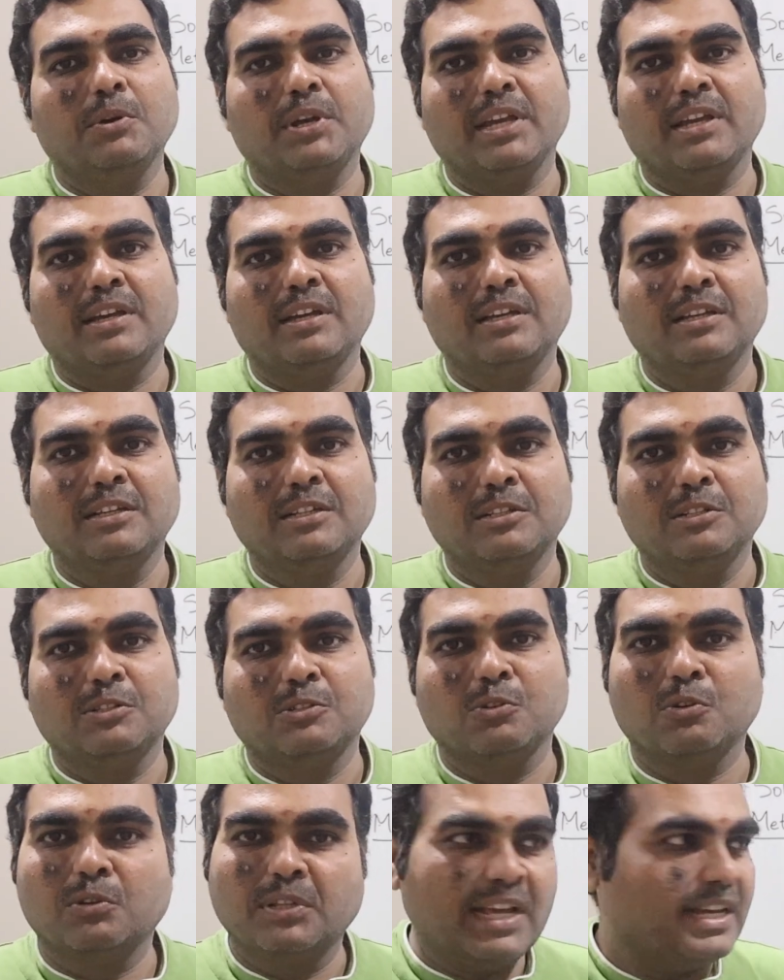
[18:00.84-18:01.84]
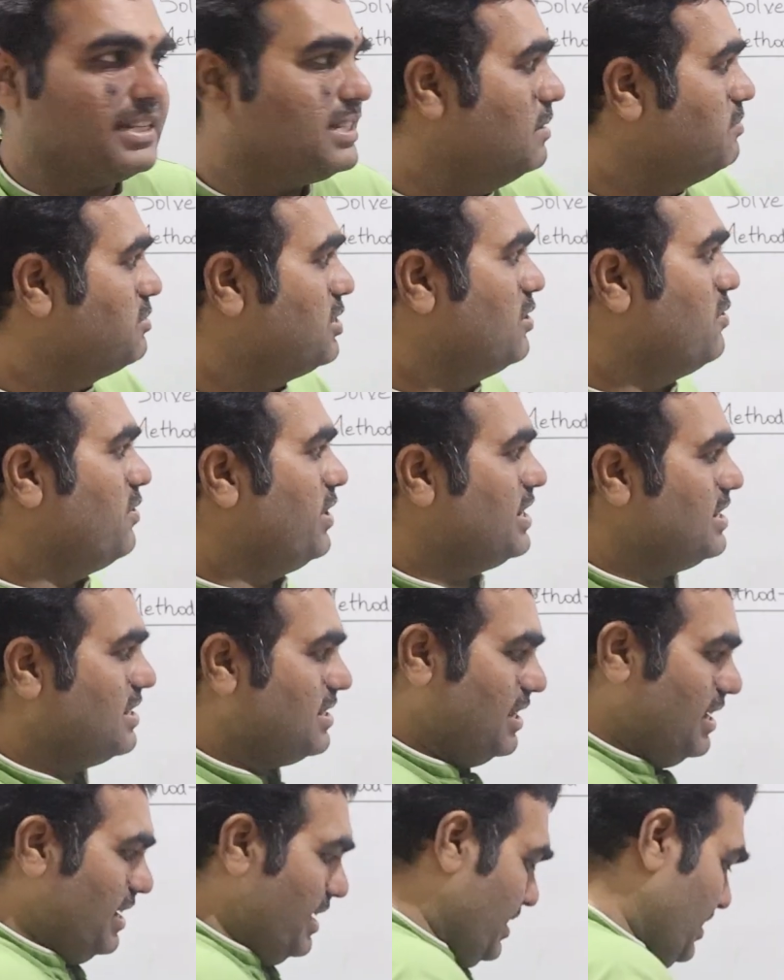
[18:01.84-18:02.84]
Okay, so the exception you can
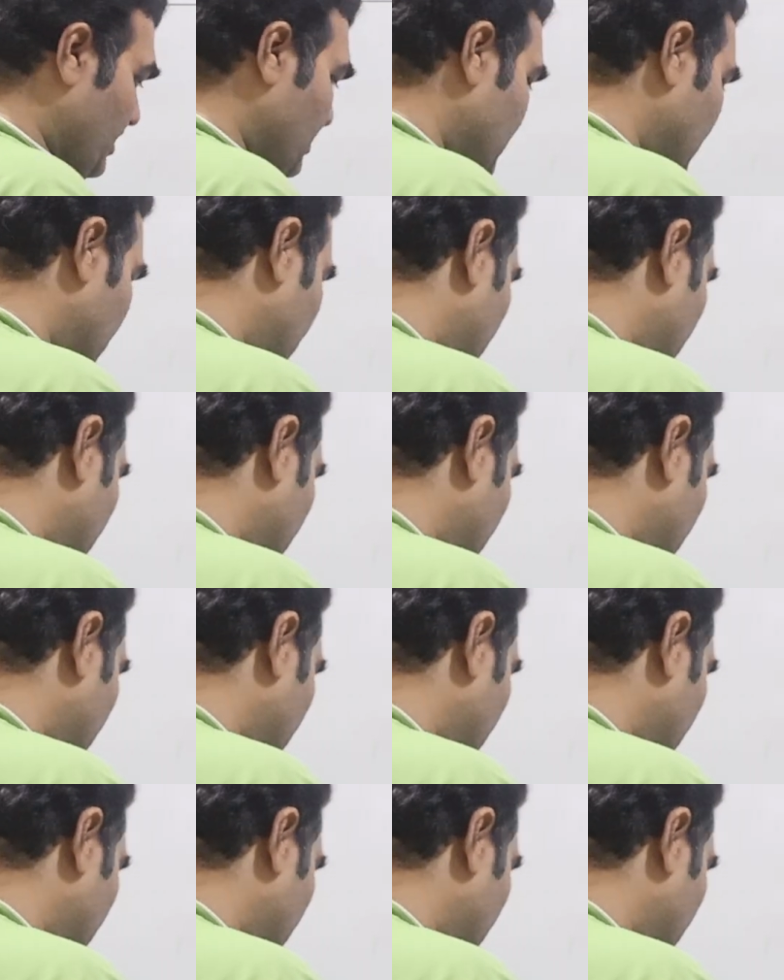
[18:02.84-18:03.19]
see here.